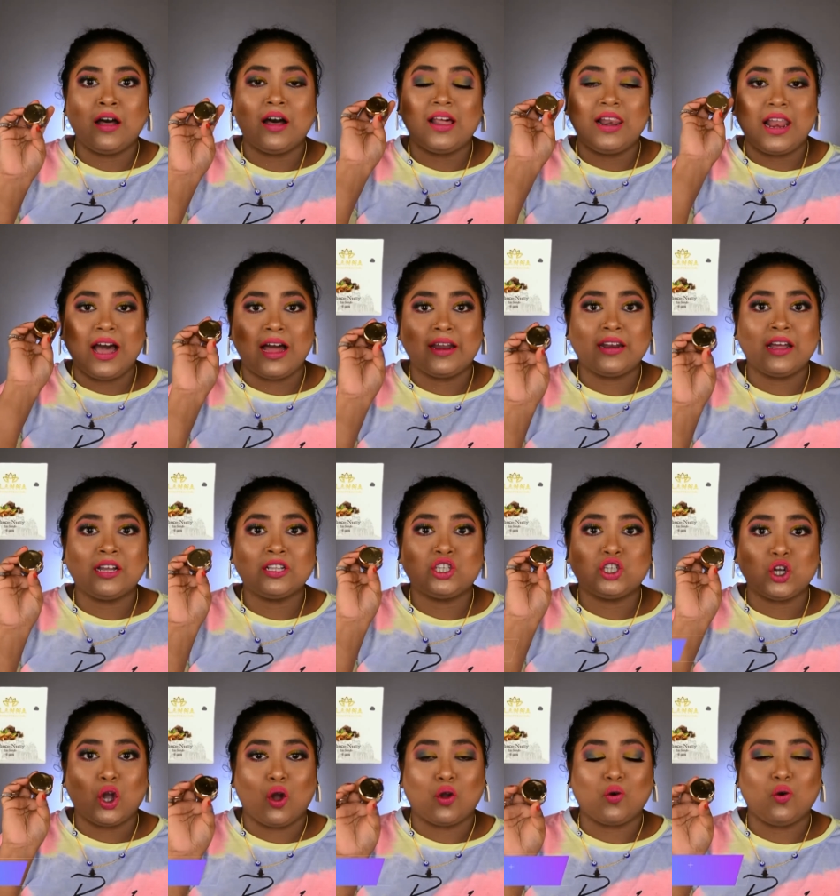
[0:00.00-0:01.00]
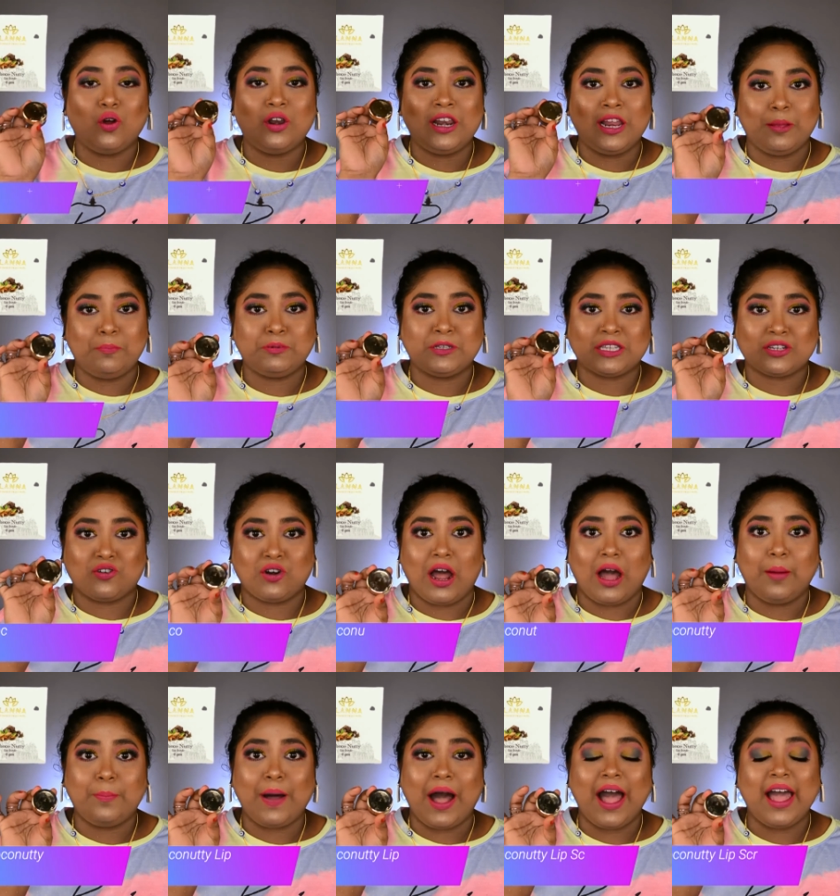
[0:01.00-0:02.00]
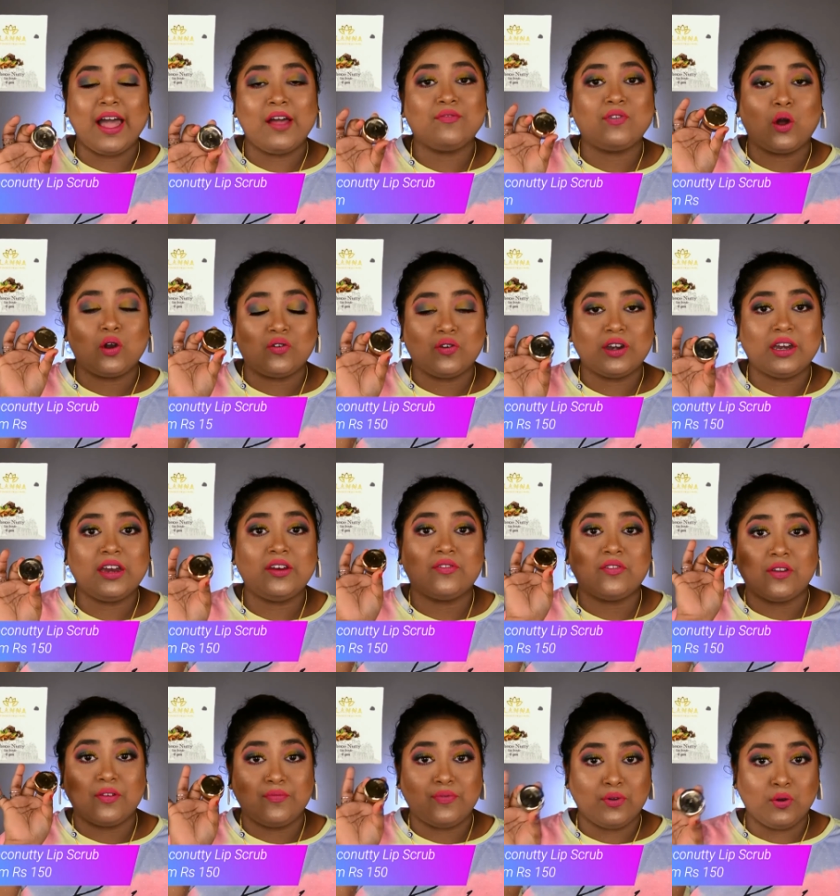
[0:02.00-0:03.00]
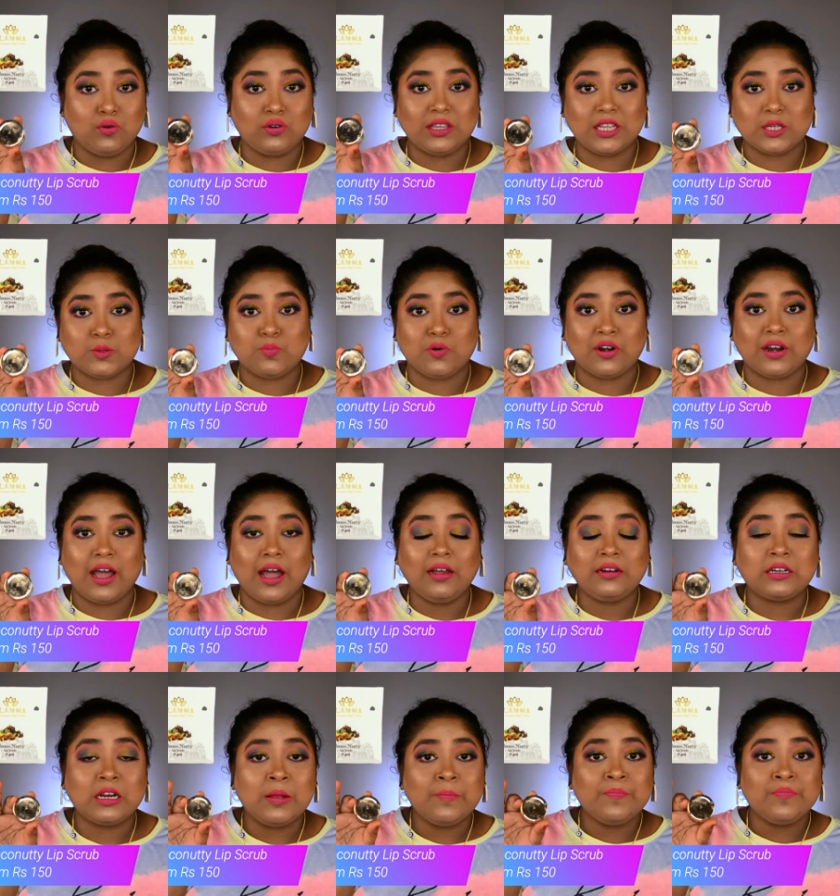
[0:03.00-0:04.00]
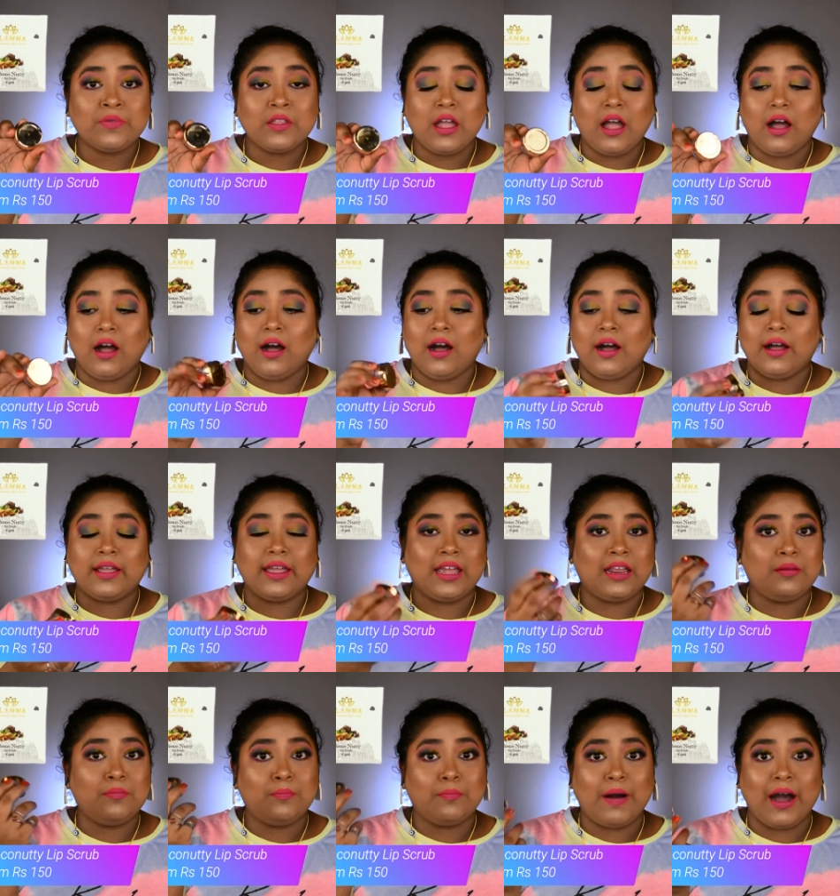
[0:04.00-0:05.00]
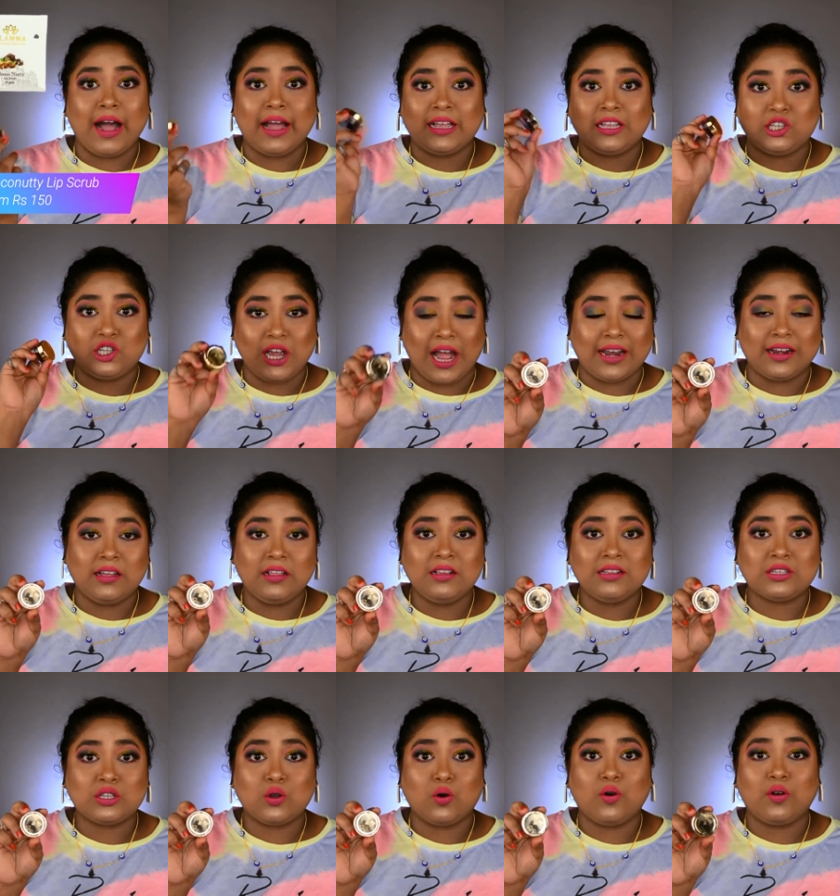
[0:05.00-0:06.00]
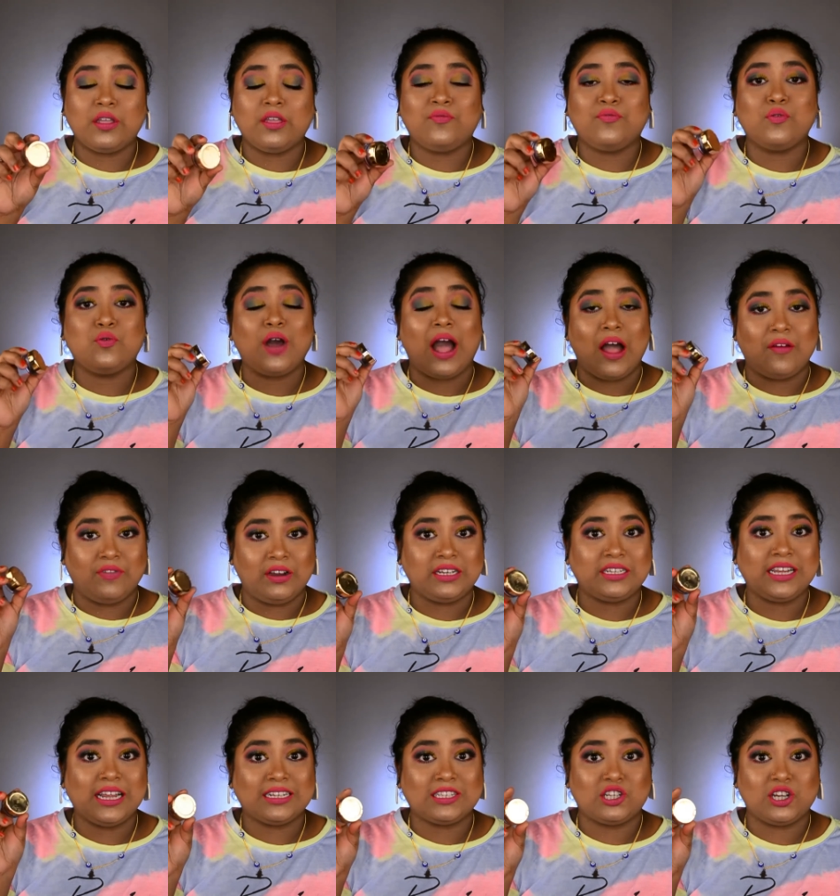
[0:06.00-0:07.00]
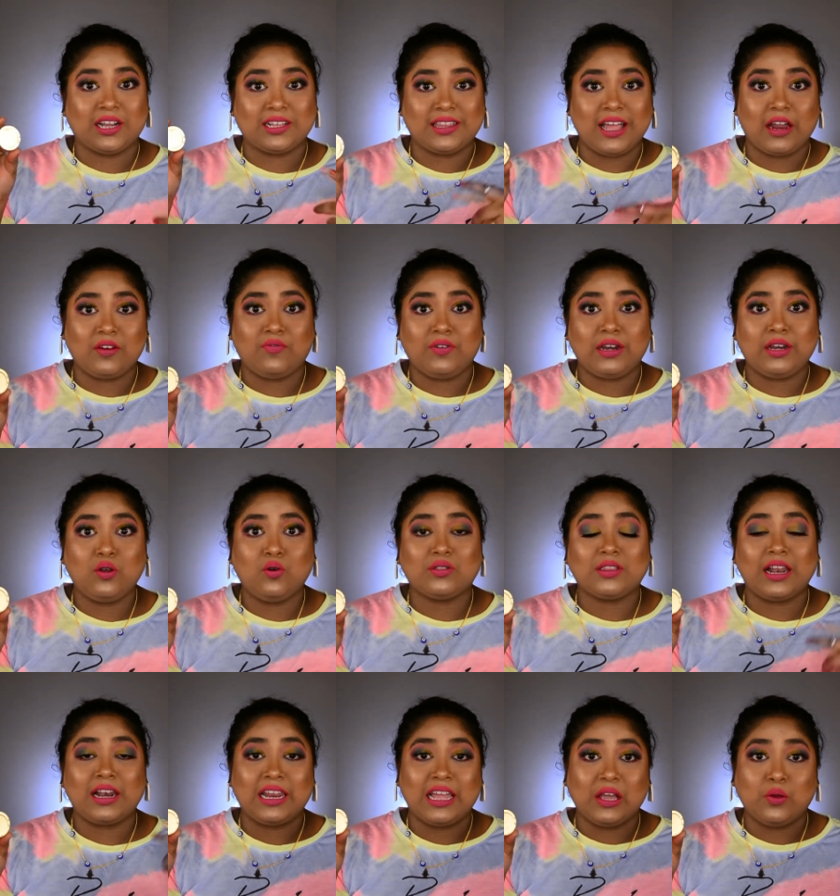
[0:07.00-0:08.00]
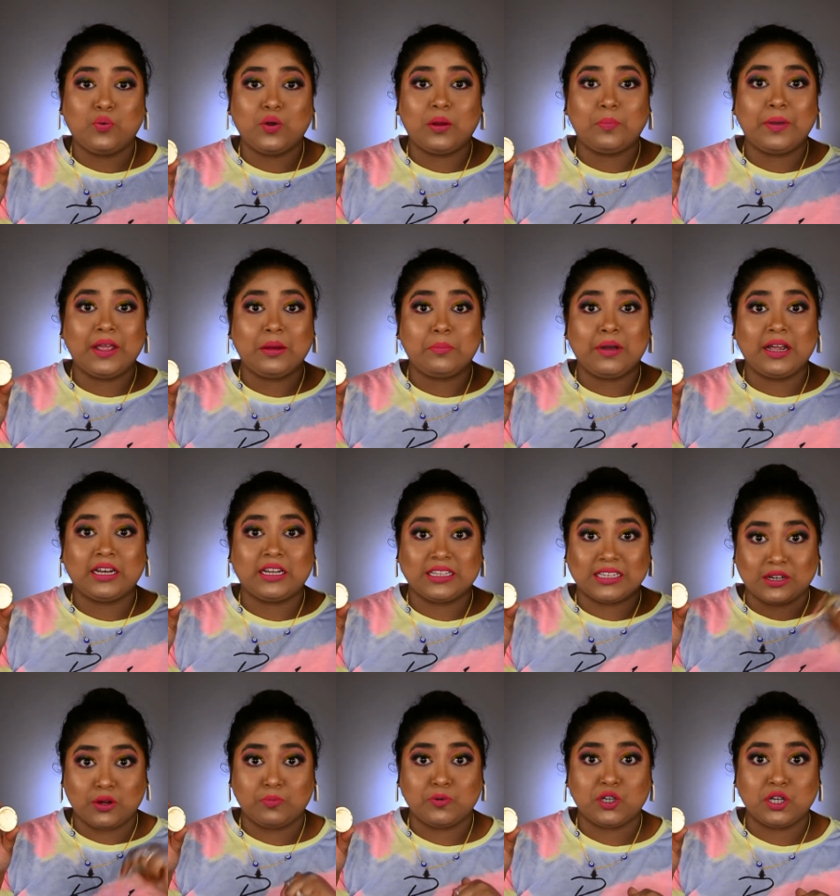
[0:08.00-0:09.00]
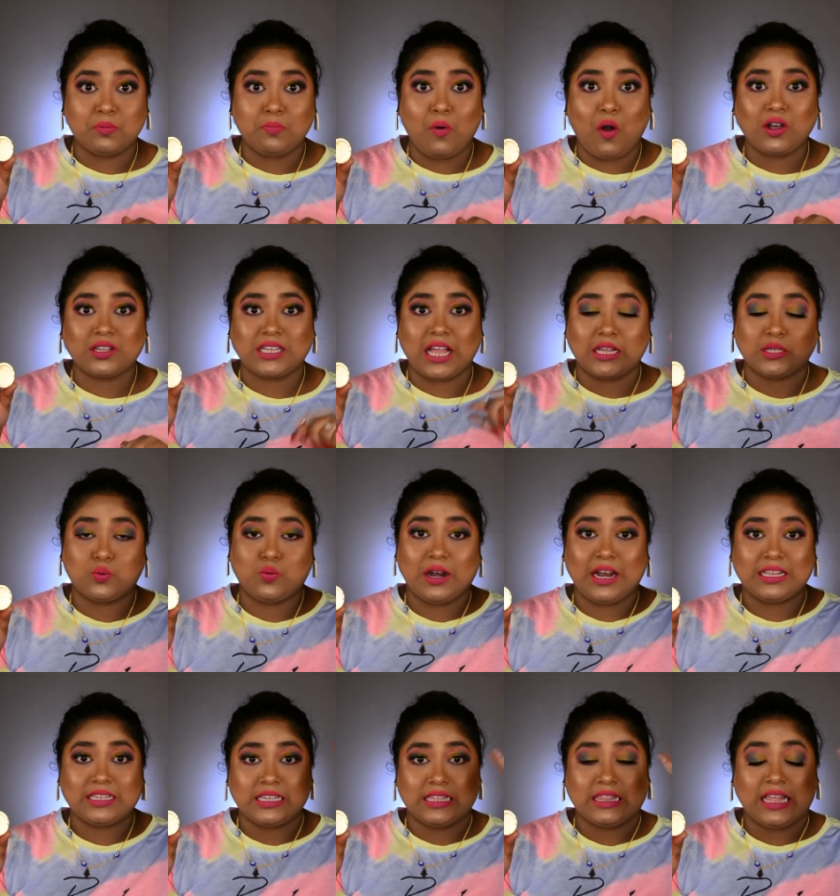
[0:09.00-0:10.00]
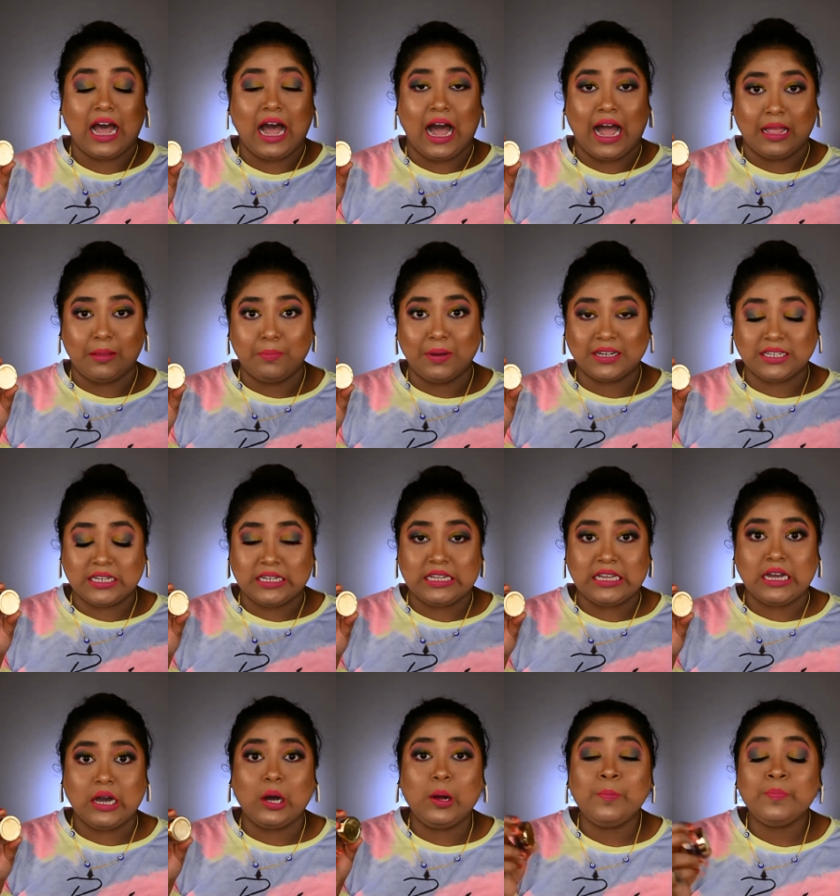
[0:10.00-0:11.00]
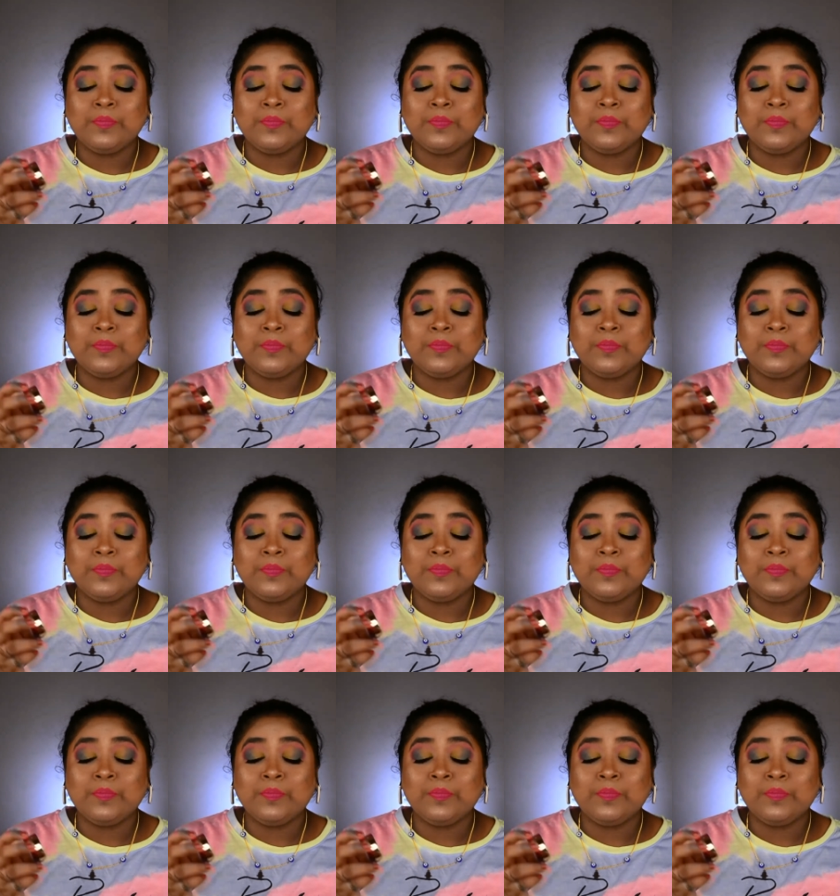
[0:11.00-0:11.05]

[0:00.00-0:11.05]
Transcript: Alanna Choco Lip Scrub. I have already reviewed this product uh, in my channel. So if you haven't yet checked that video, the link will be in my description box as well as in the I button here.